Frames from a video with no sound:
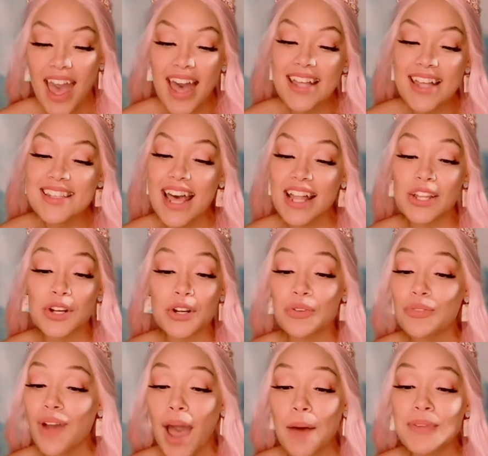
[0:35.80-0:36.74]
Taylor
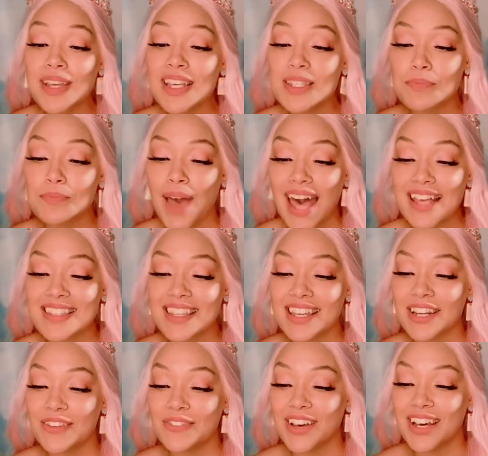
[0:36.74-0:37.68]
grabbed his
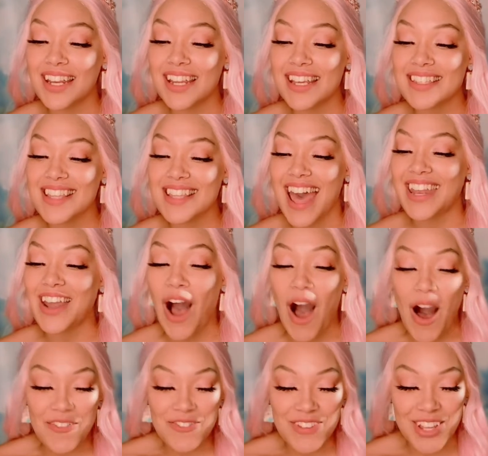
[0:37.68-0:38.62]
basket of goodies and
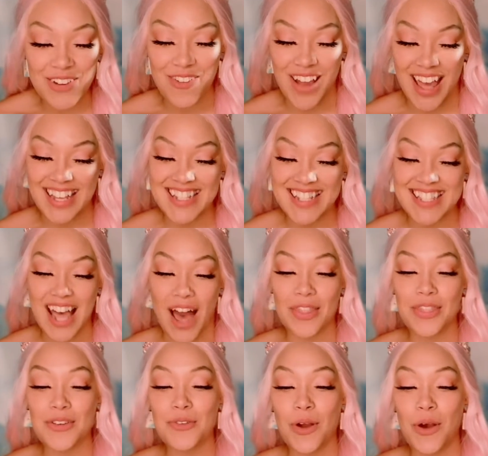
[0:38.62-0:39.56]
off he went
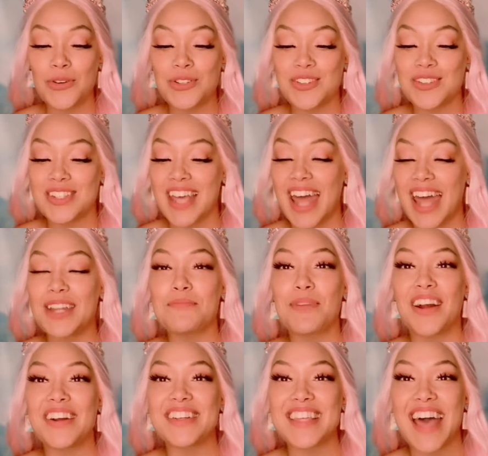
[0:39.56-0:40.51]
down the road to Teddy
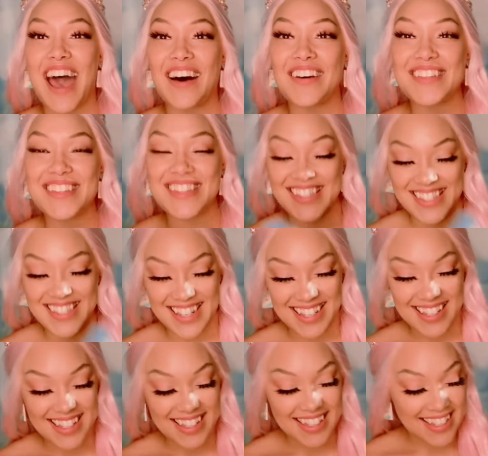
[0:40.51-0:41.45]
Bear's house.
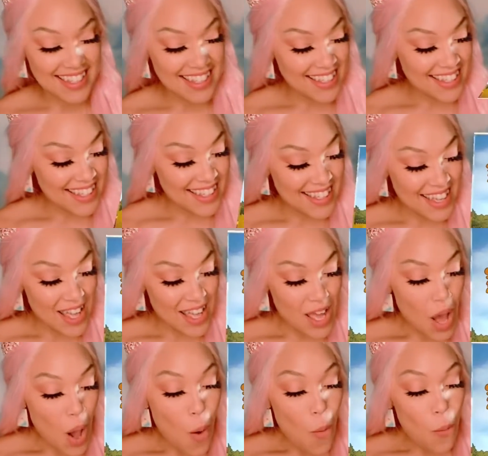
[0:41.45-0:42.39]

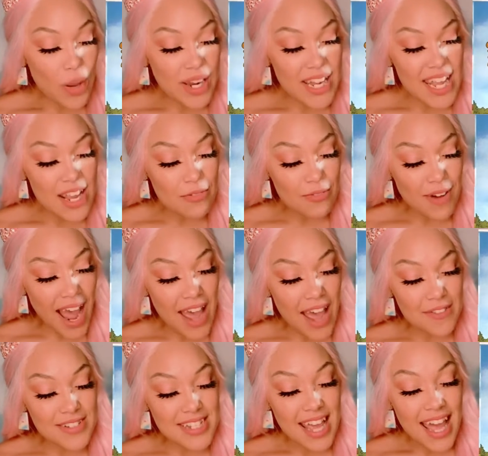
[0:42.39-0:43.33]
When he
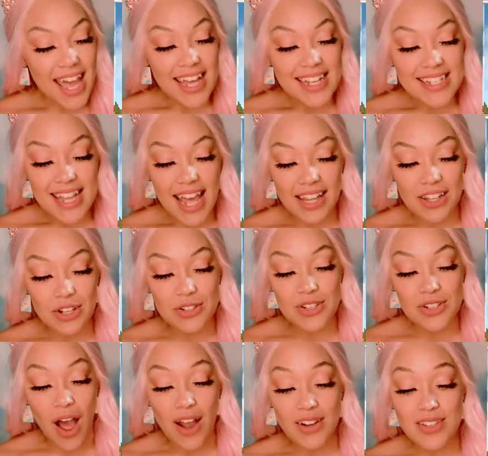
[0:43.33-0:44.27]
arrived, Taylor
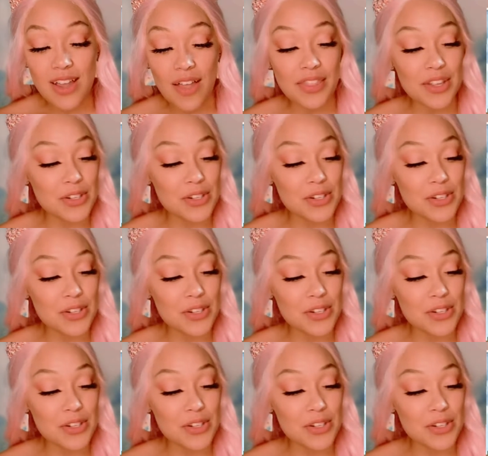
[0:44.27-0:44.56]
knocked on the